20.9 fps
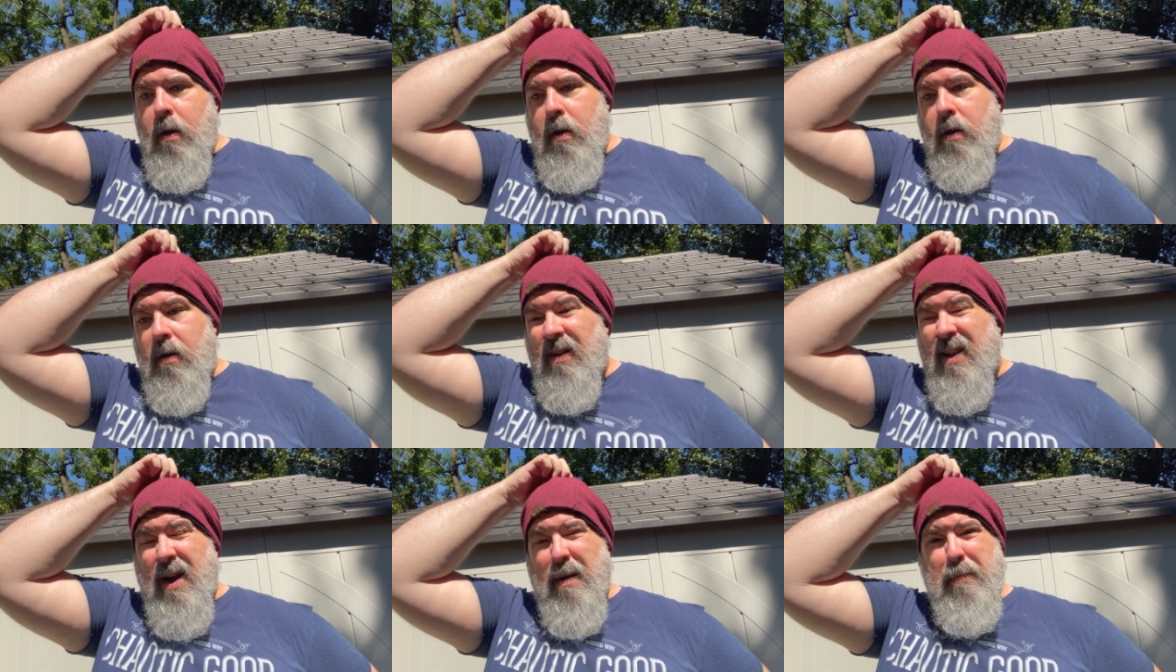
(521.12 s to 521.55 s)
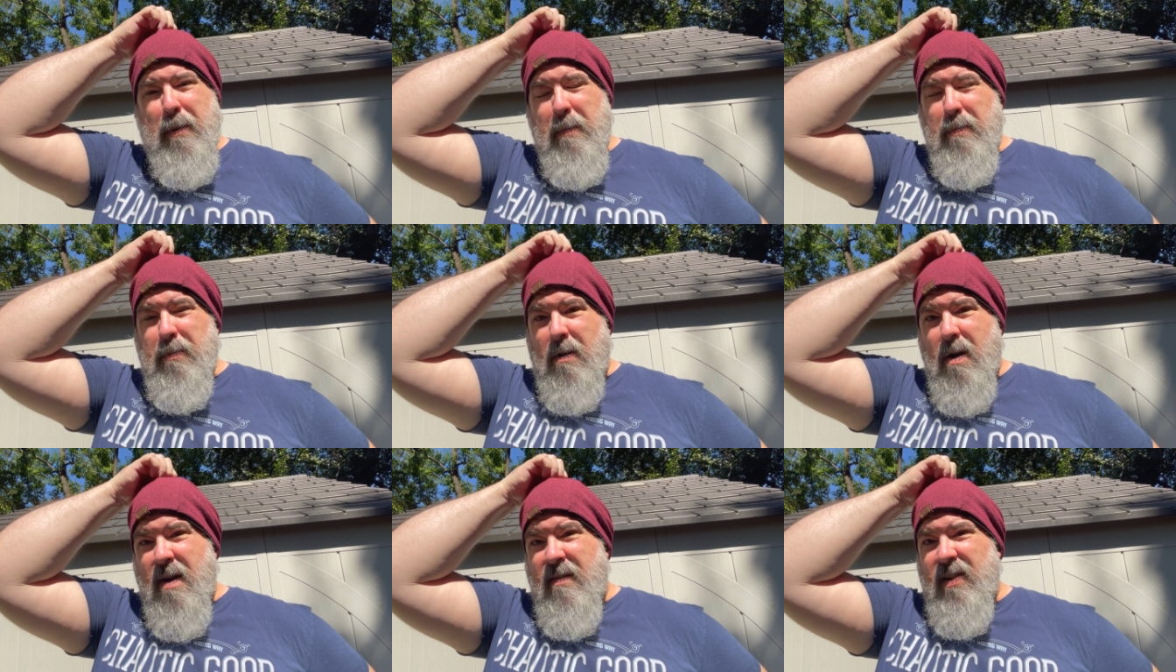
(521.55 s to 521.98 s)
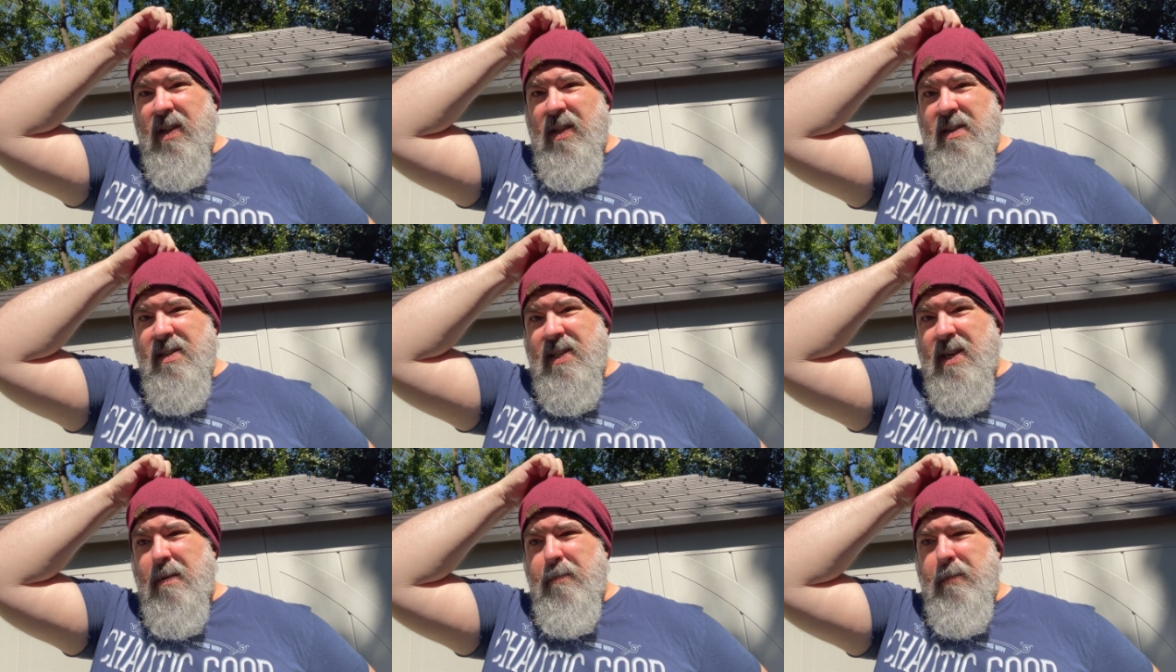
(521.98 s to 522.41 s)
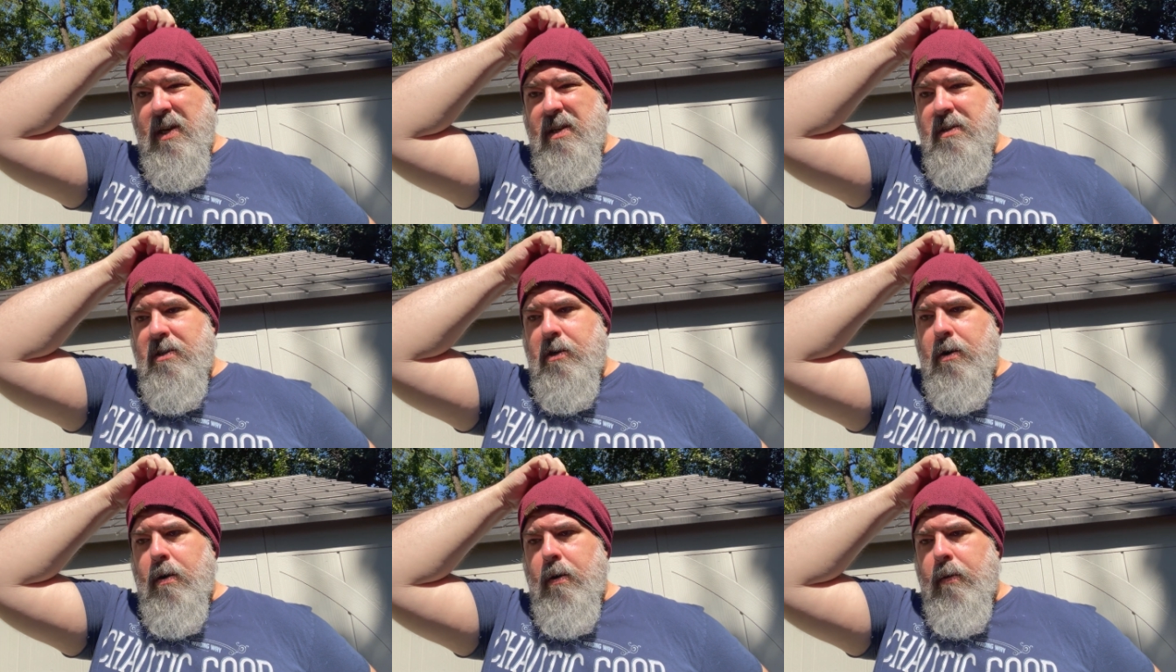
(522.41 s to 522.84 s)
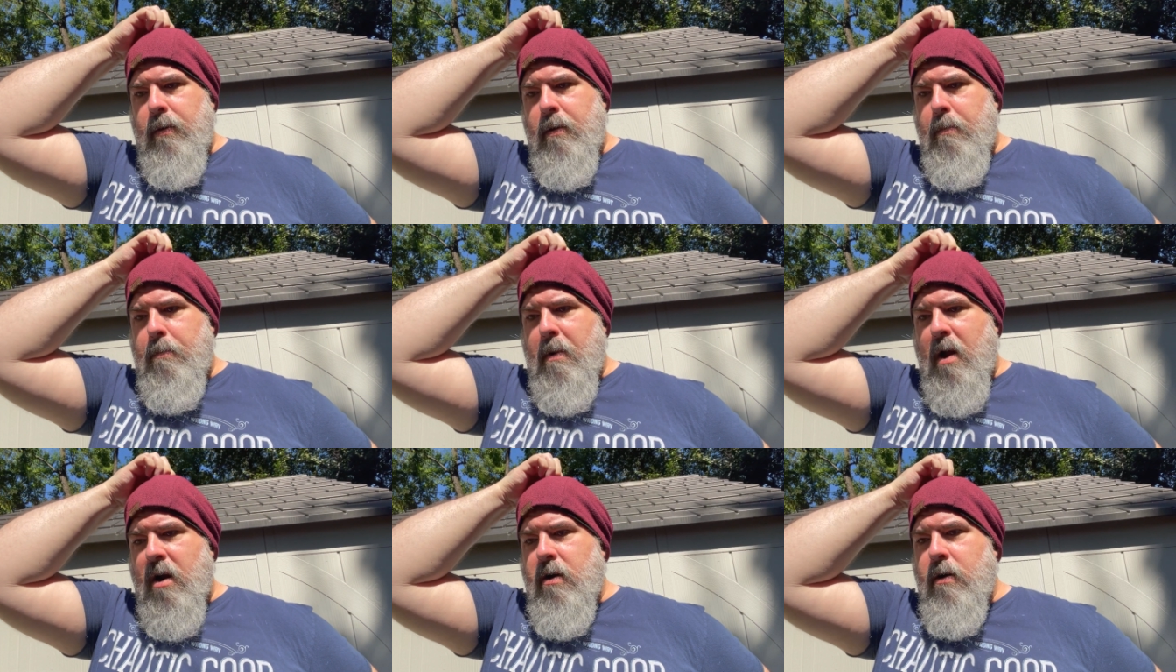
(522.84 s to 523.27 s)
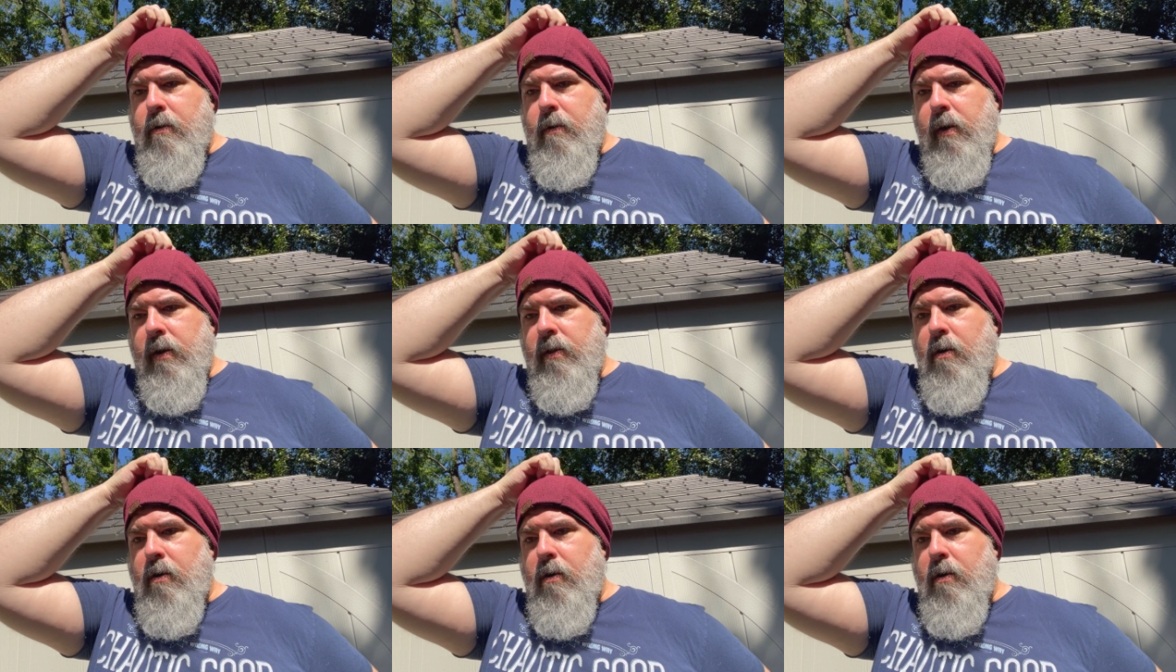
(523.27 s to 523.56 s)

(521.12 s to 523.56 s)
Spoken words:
a lot of people are having the same concern. They're monitoring